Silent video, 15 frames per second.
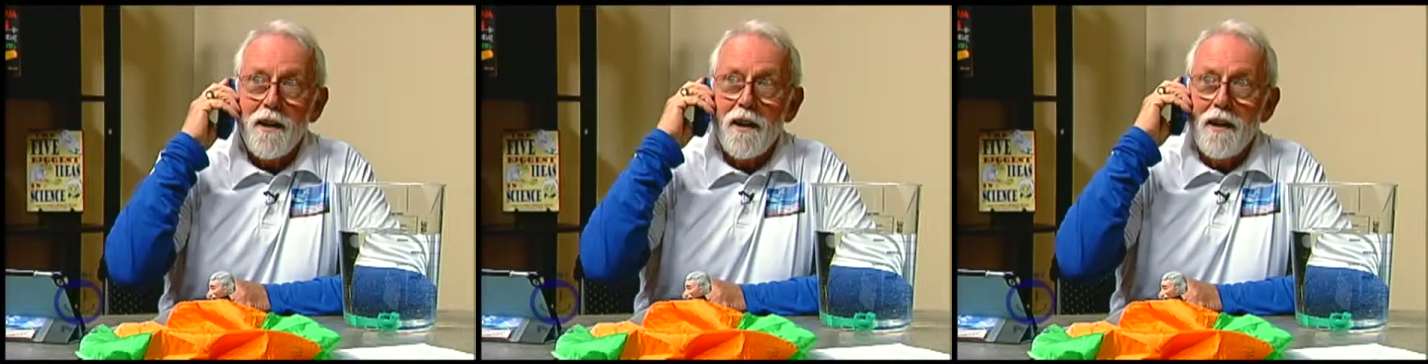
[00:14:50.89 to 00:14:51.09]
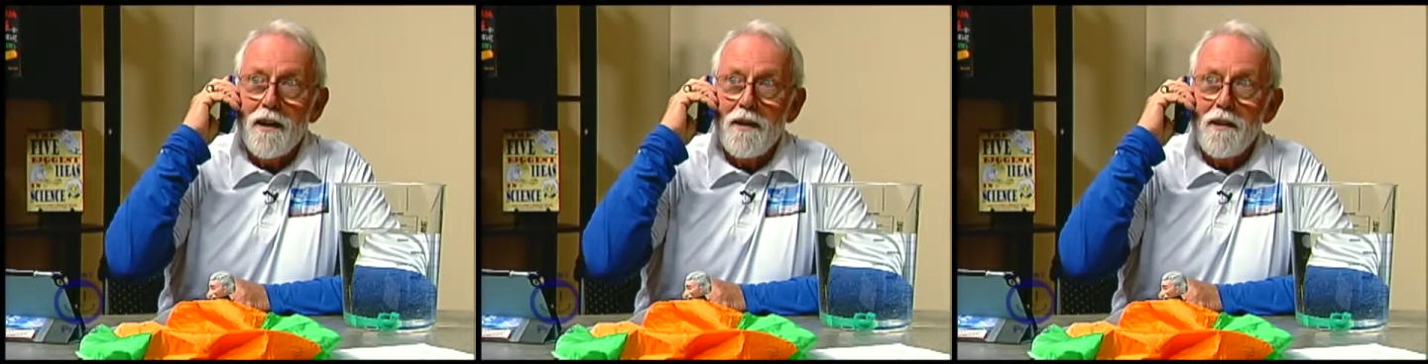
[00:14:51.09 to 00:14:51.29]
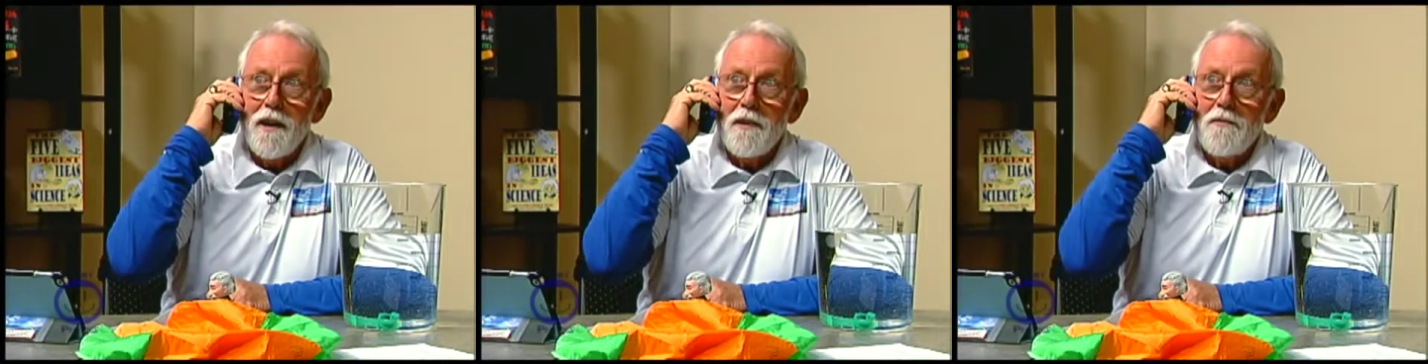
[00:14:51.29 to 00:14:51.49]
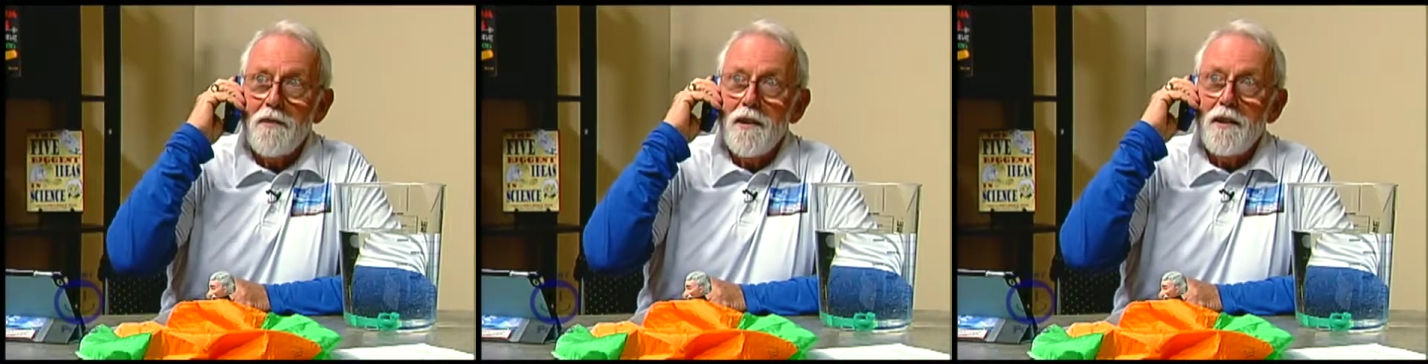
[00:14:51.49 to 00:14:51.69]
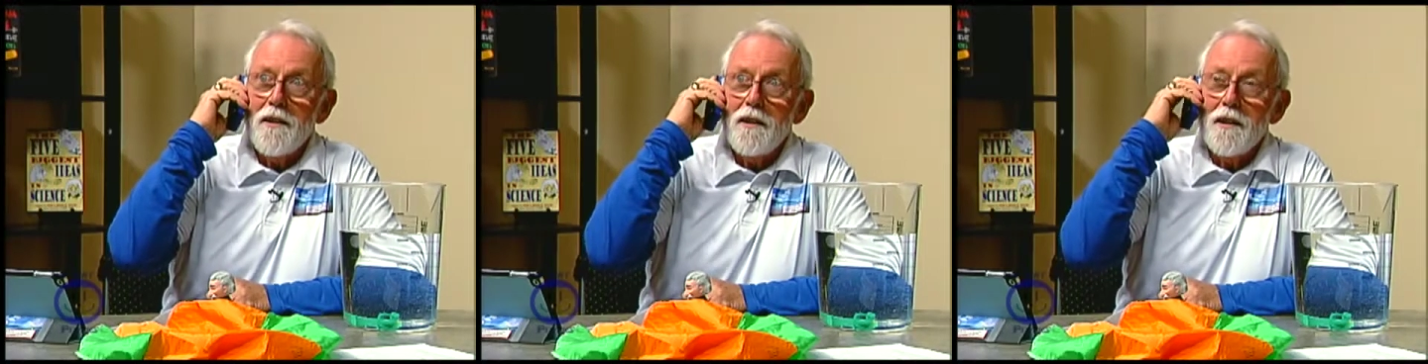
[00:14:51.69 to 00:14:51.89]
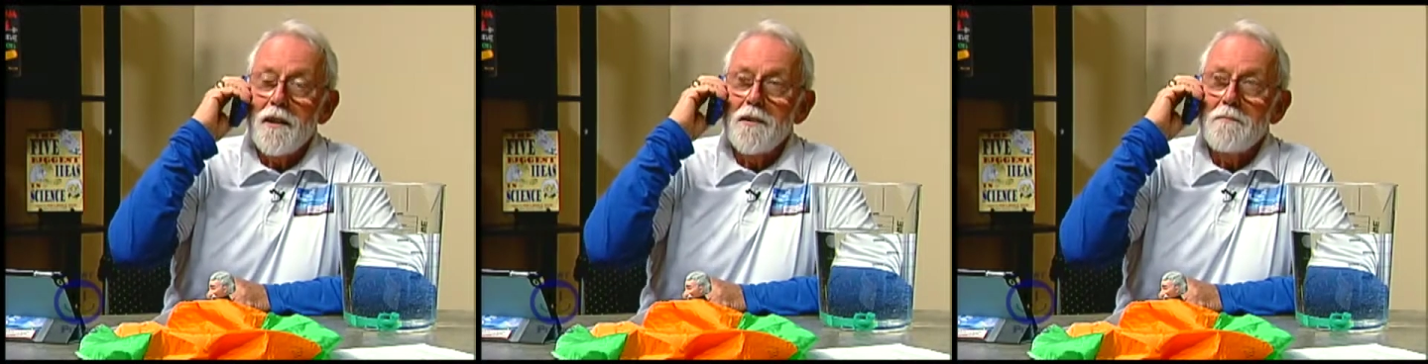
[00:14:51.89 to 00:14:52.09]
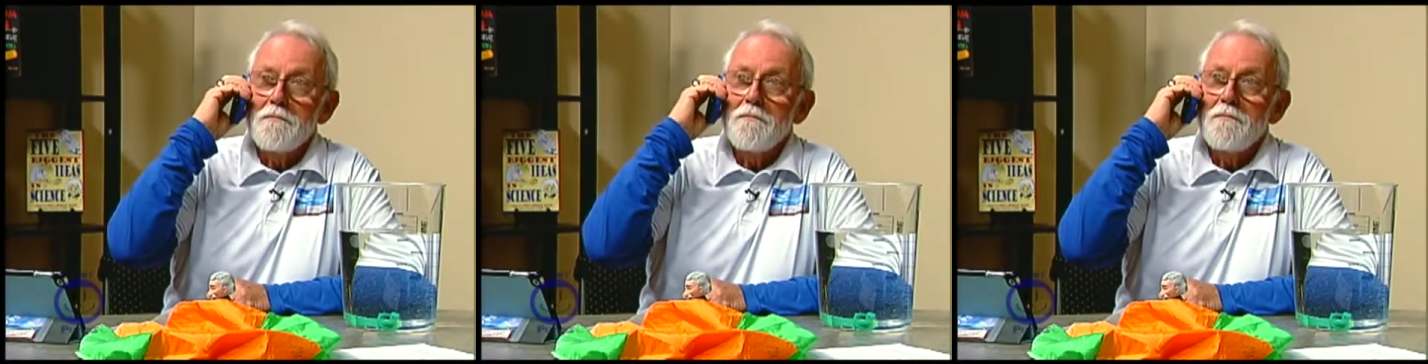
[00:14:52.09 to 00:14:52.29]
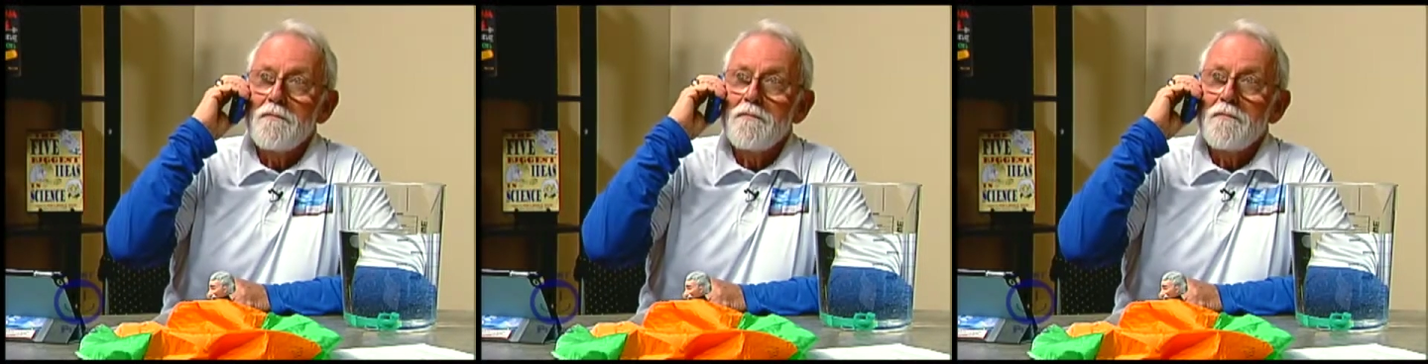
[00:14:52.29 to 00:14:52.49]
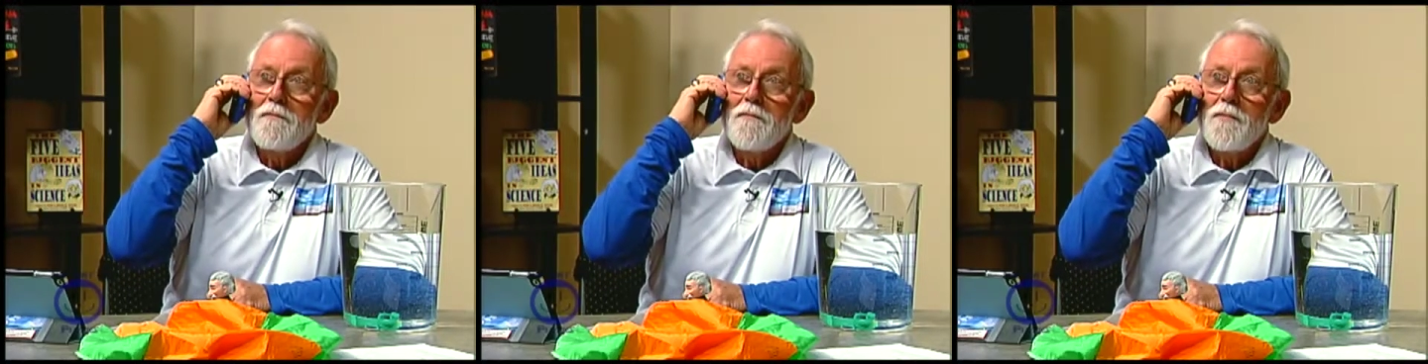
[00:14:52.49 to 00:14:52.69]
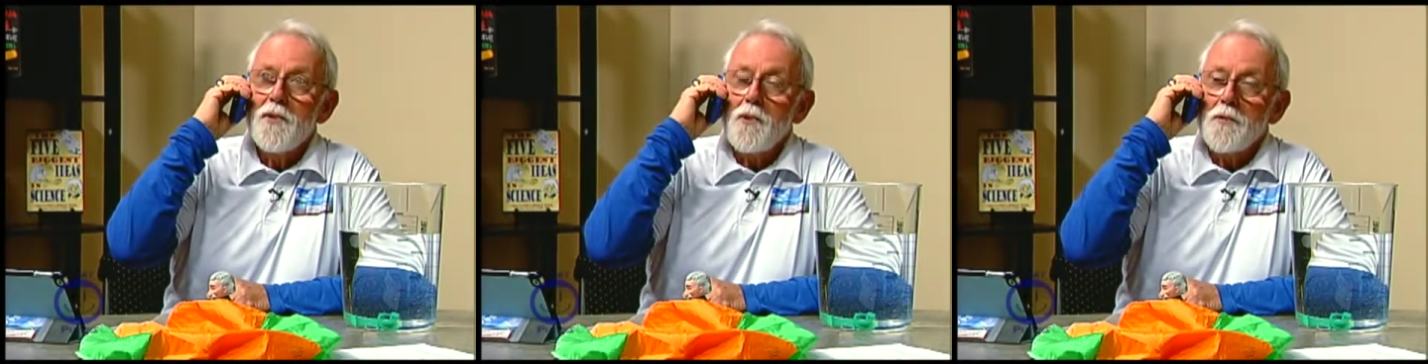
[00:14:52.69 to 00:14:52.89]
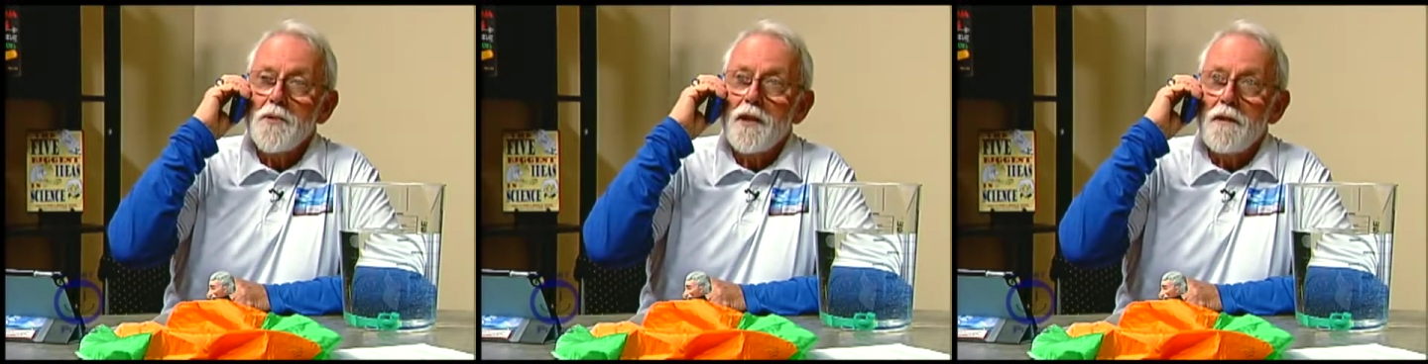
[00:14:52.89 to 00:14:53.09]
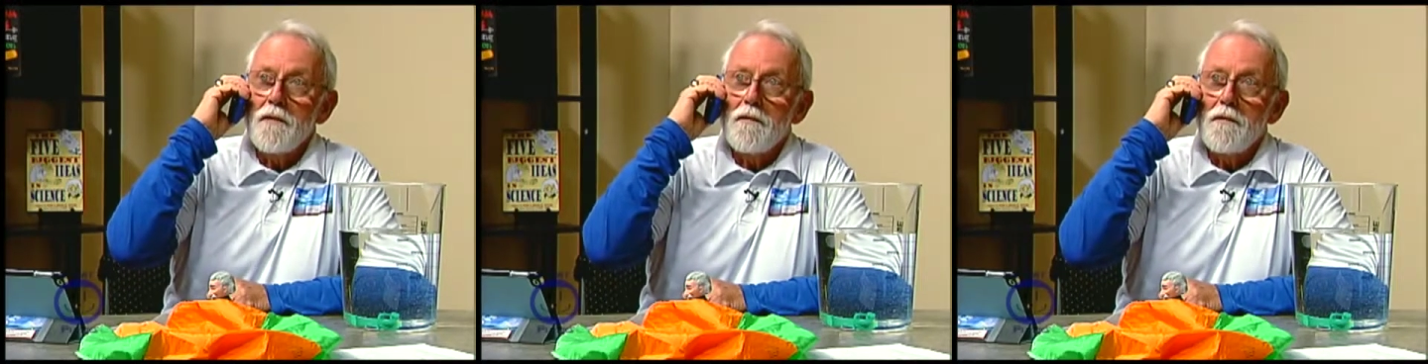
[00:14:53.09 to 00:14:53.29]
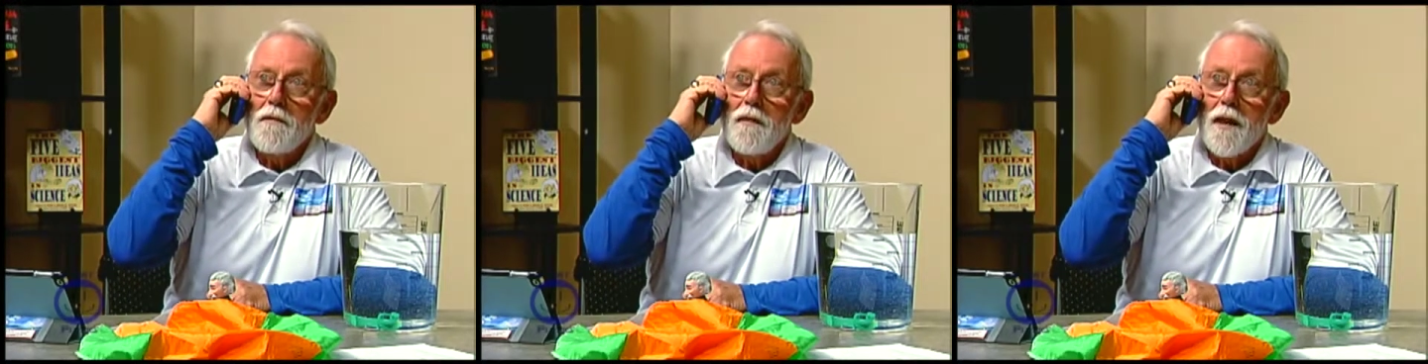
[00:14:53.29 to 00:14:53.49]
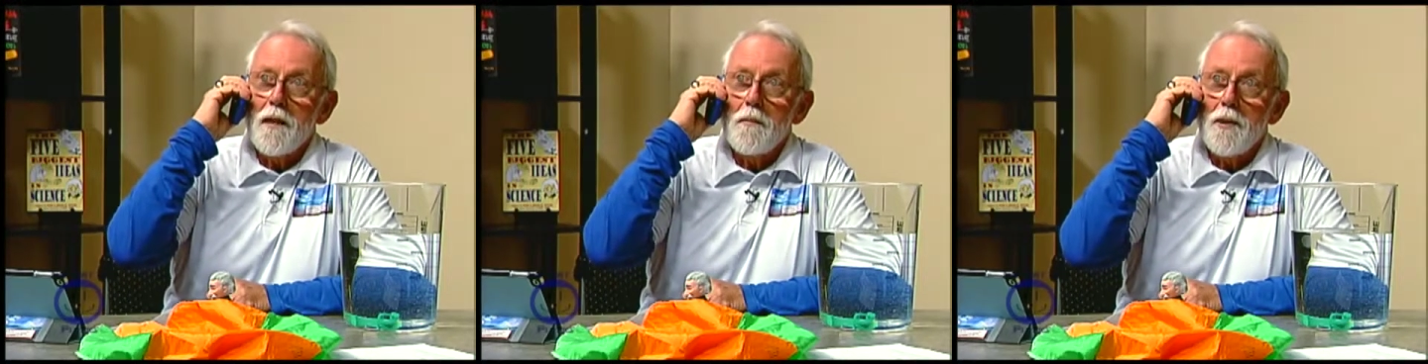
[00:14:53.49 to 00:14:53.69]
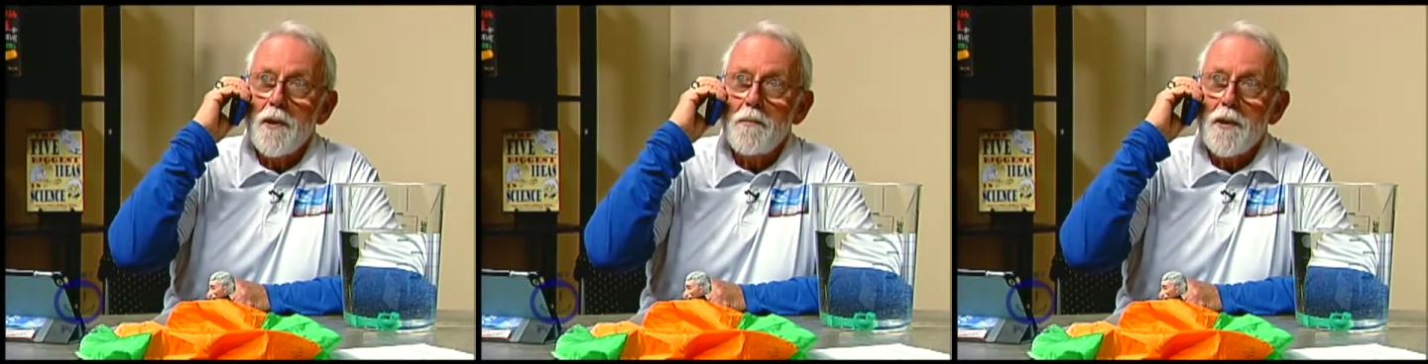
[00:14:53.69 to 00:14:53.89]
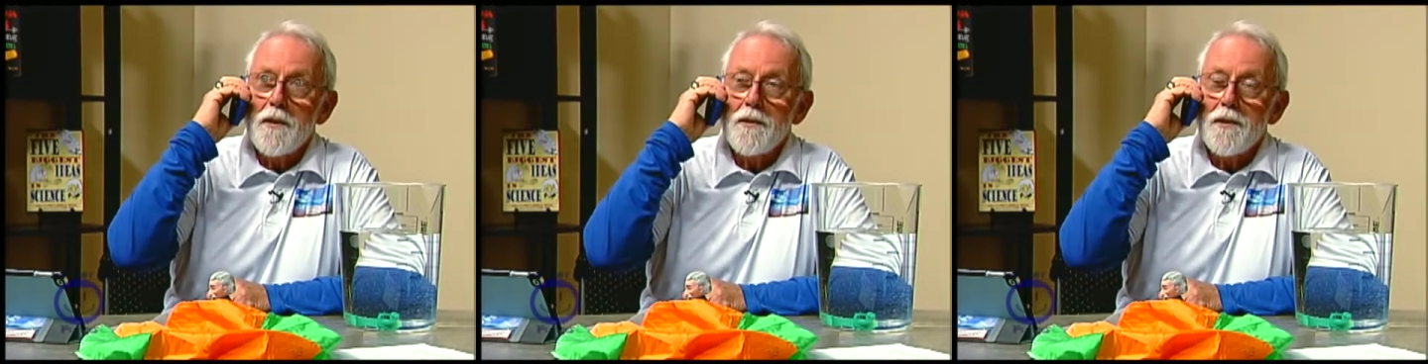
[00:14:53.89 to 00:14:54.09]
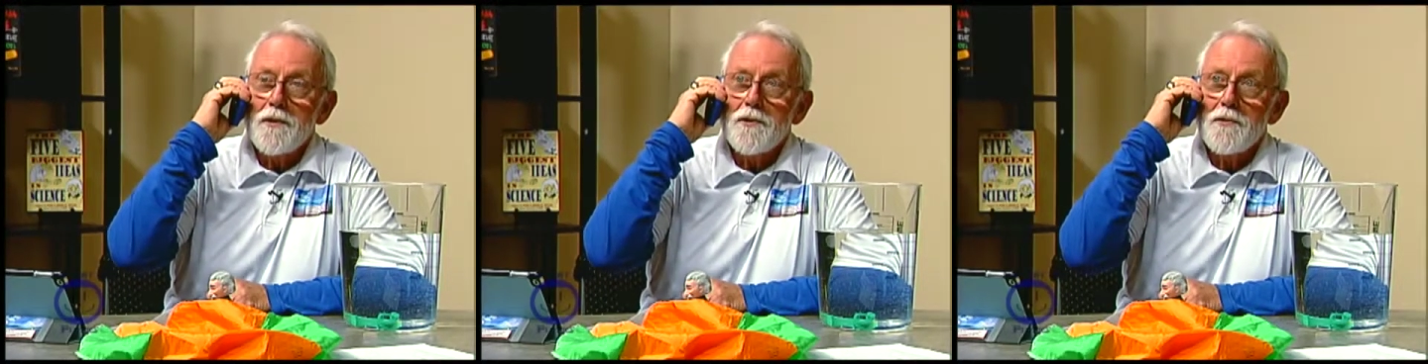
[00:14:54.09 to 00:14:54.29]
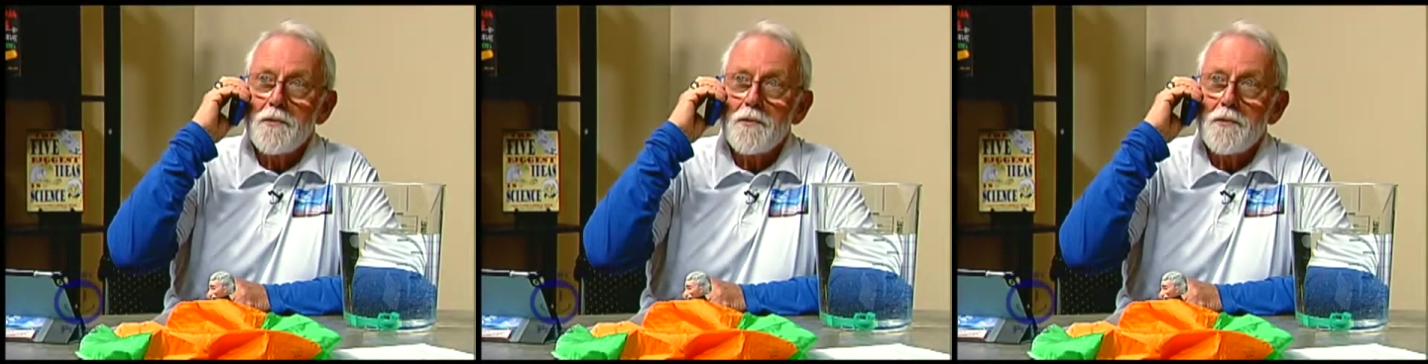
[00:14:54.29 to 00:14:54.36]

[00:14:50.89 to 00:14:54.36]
uh, if he, um, don't tell Uncle Albert about this,